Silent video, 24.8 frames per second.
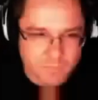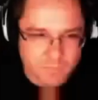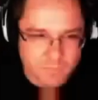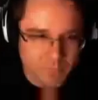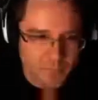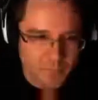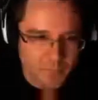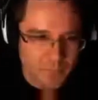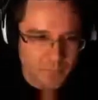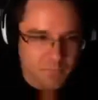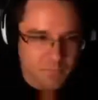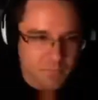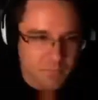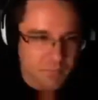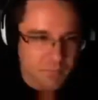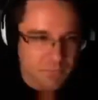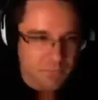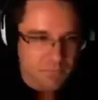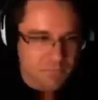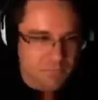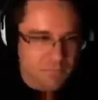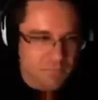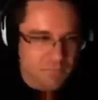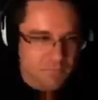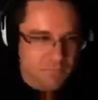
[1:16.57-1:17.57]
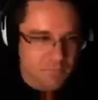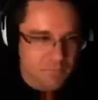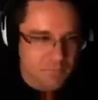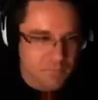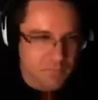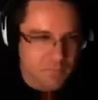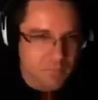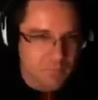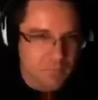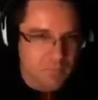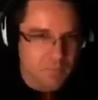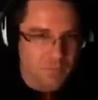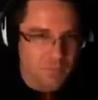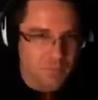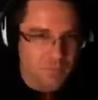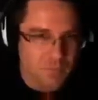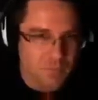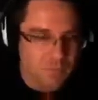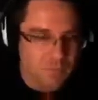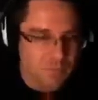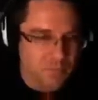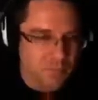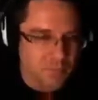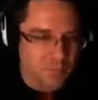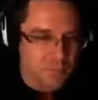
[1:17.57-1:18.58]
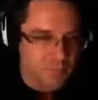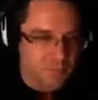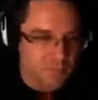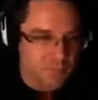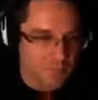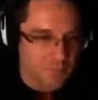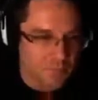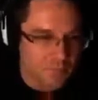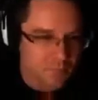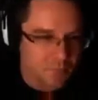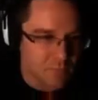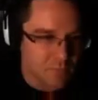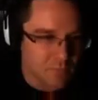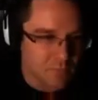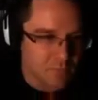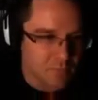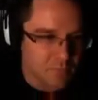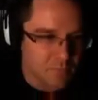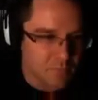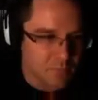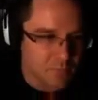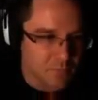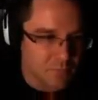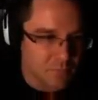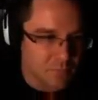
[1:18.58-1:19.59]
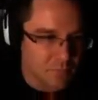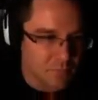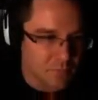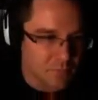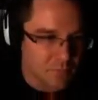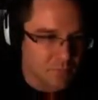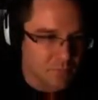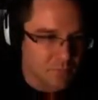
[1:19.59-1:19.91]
Nothing is said.